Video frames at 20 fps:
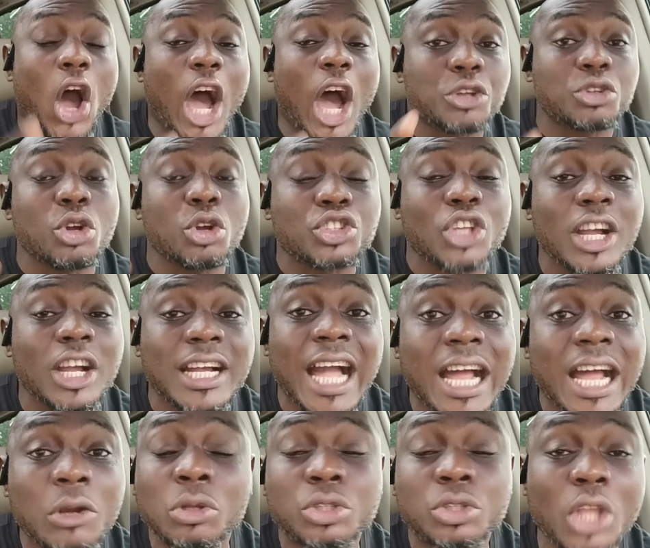Ojo
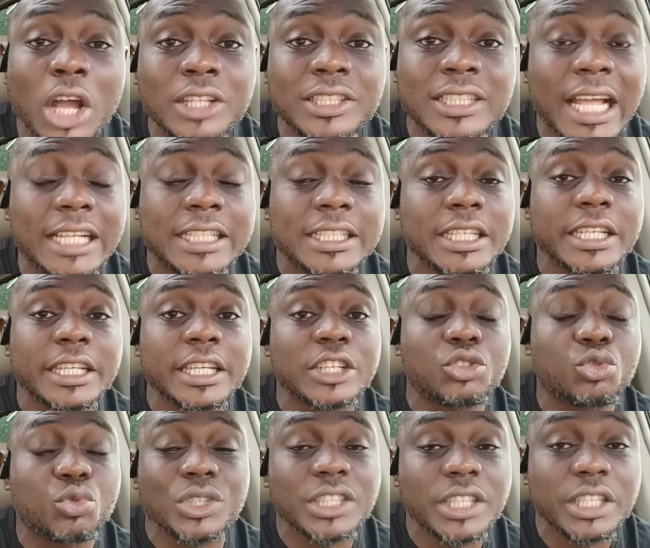Zokalo thought that he
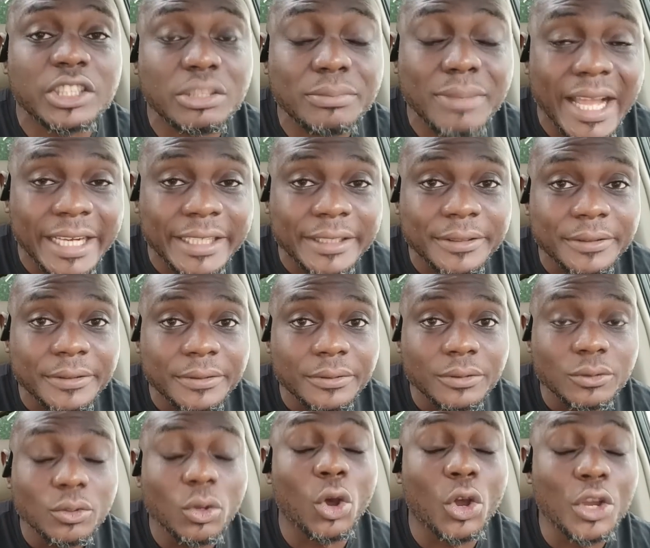is with this man.
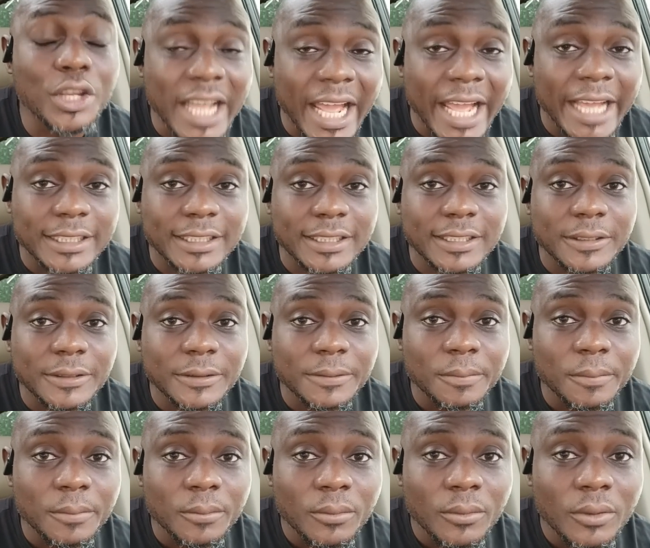Oh, yes.
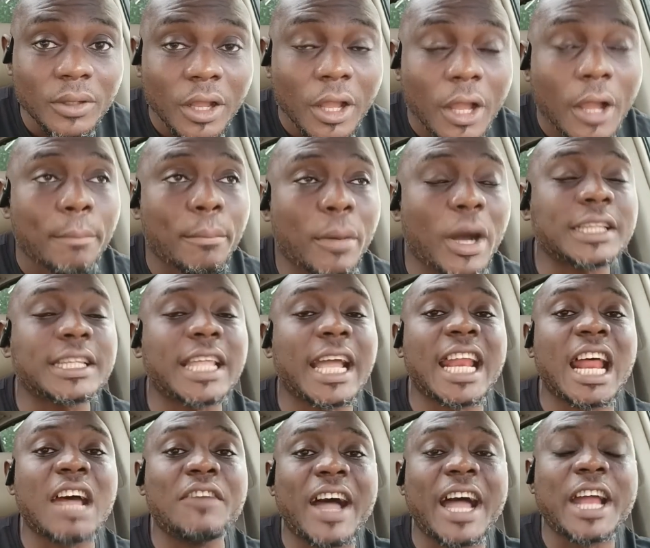But
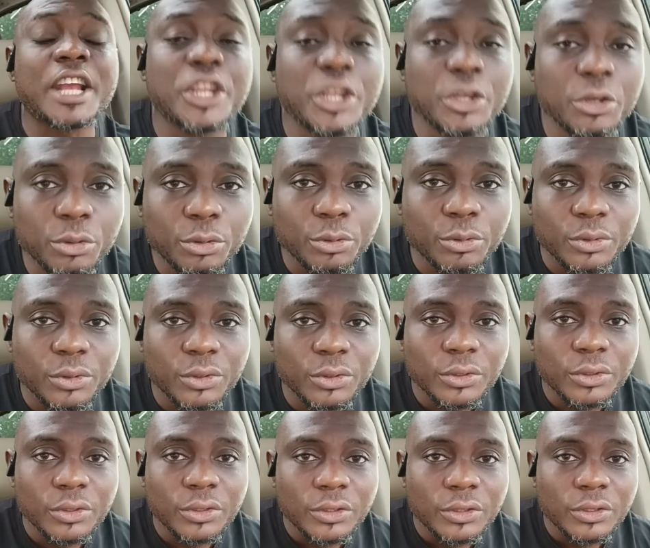they never knew
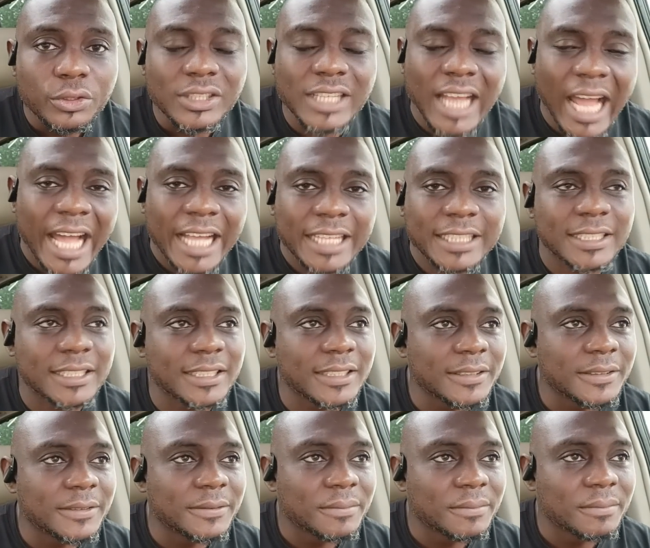
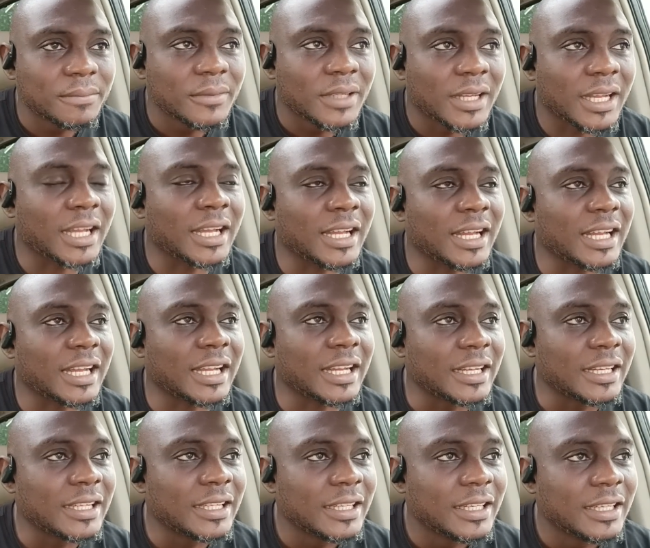that
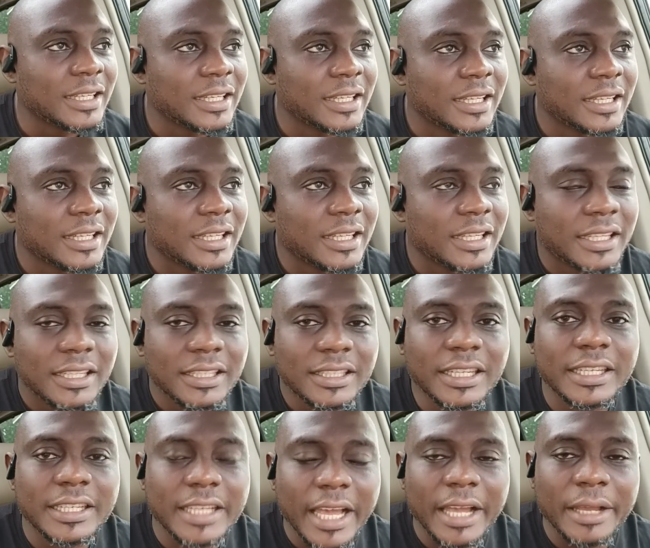the
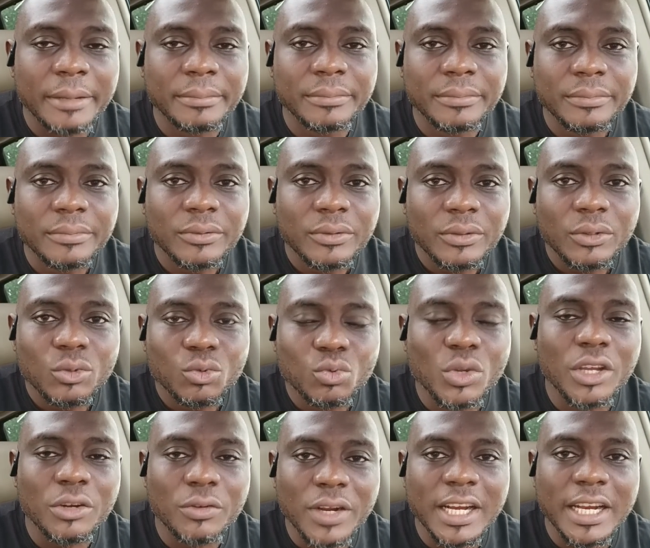game
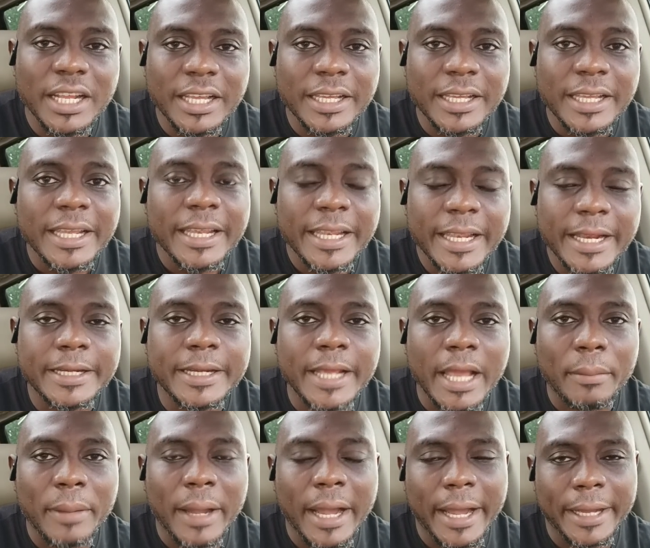will really hit
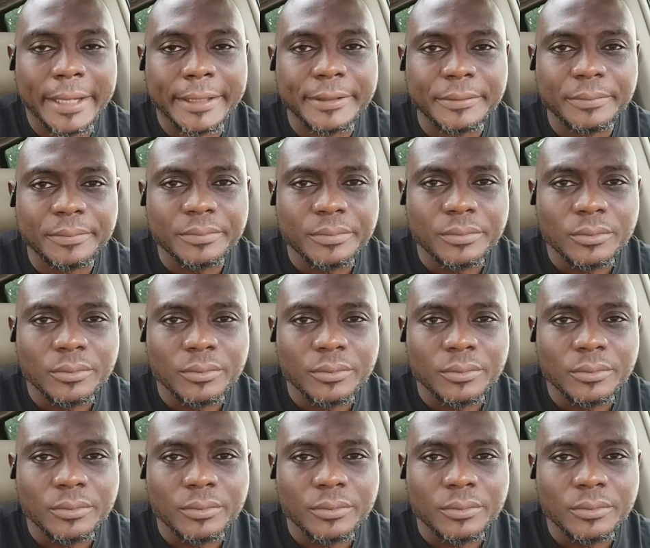them hard.